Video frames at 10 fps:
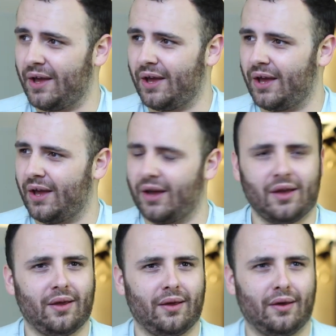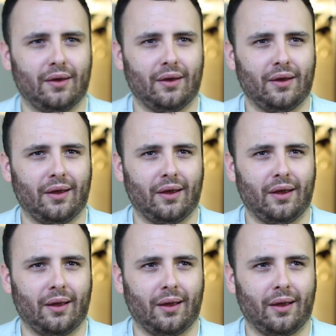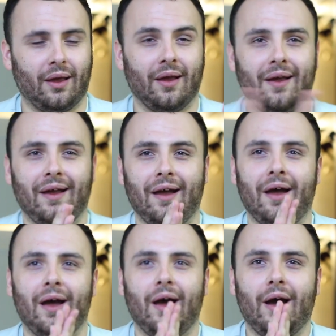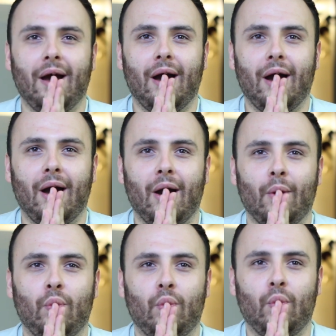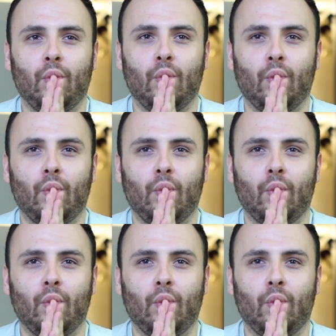Nothing is said.